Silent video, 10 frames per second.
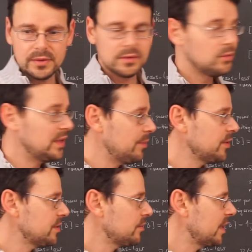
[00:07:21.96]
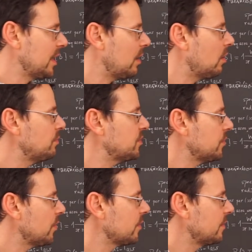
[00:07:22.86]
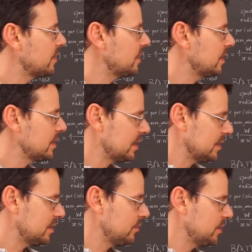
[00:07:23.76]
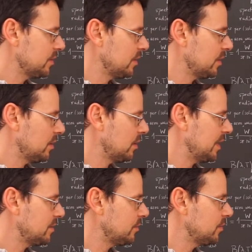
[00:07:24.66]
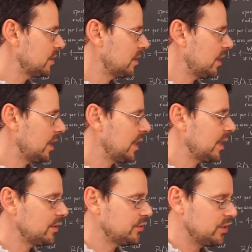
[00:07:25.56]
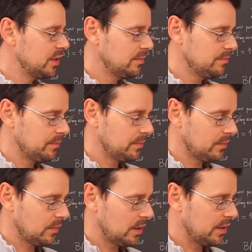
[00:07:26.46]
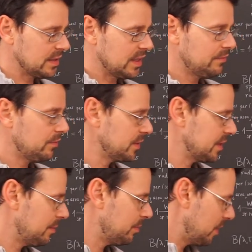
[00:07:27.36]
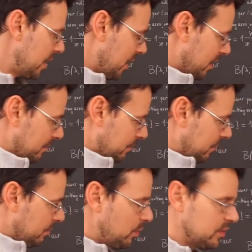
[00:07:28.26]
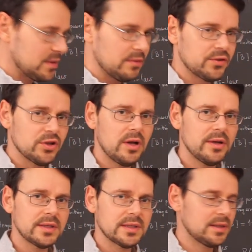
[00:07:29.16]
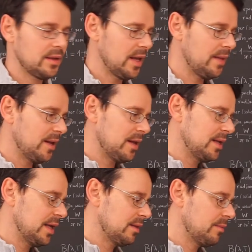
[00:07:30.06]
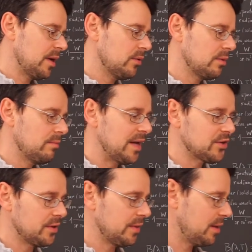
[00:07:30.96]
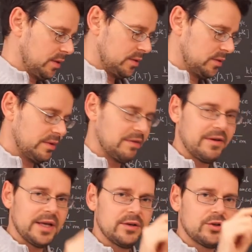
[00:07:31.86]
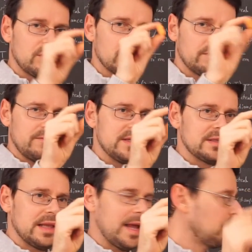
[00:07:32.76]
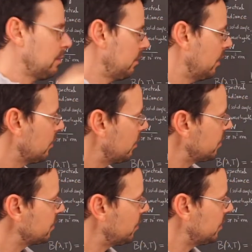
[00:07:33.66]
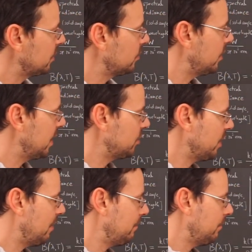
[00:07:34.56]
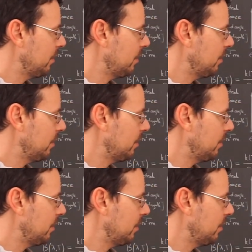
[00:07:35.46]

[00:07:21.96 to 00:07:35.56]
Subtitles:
To demonstrate how absurd this is, let's use an analogy. Say, for example, I have a box of chalks and then I take them out and measure them. So I find a chalk of this length, now corresponding to HF.